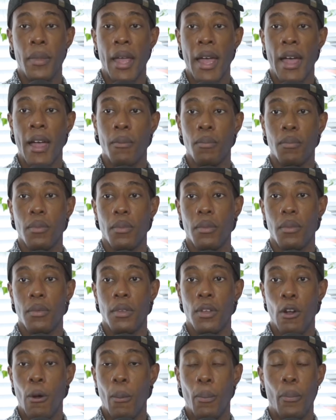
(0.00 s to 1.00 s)
not,
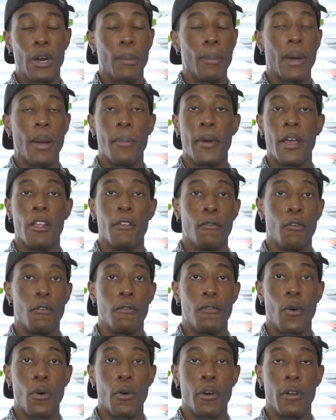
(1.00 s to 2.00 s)
putting my best foot
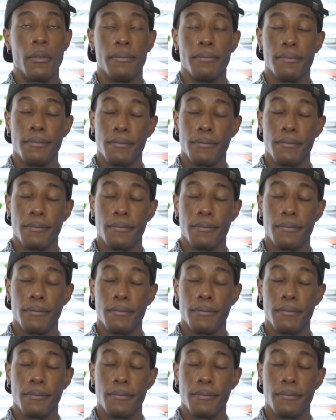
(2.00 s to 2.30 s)
forward.